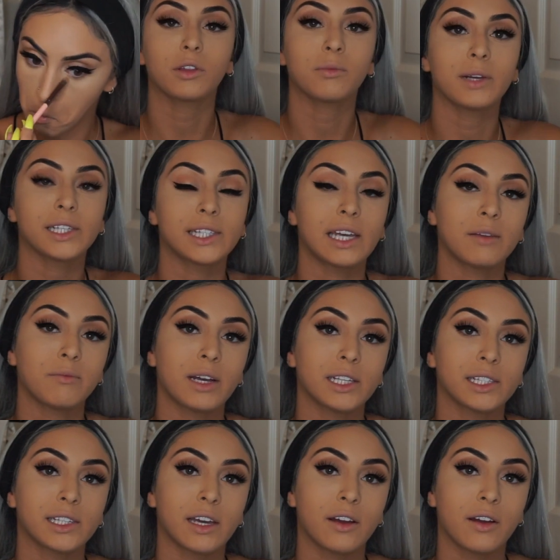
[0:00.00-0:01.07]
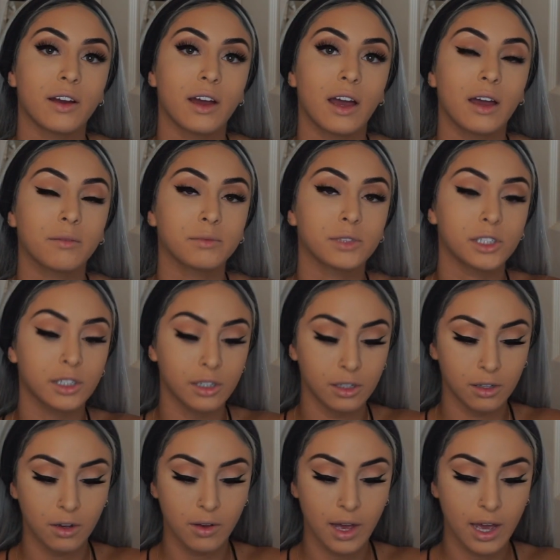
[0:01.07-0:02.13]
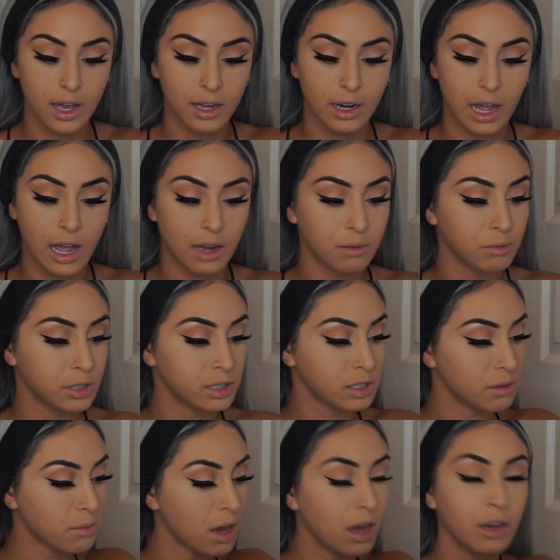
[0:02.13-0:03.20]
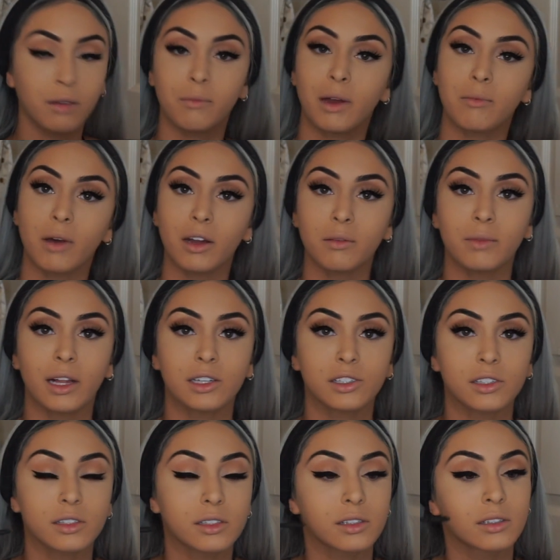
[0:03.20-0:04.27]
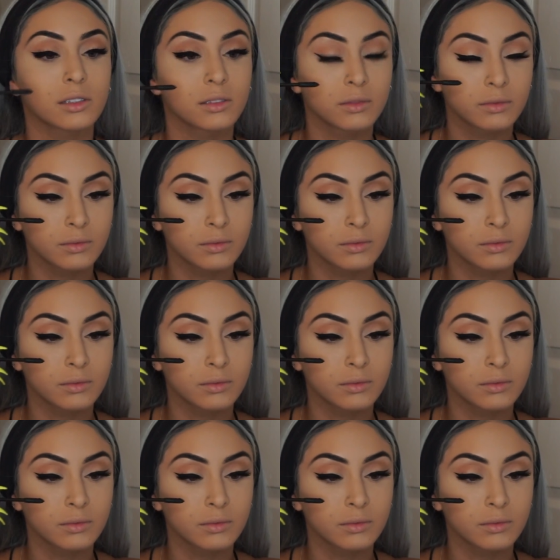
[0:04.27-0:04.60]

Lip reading: With my same mascara, I'm just going to go ahead and put some on my bottom lashes.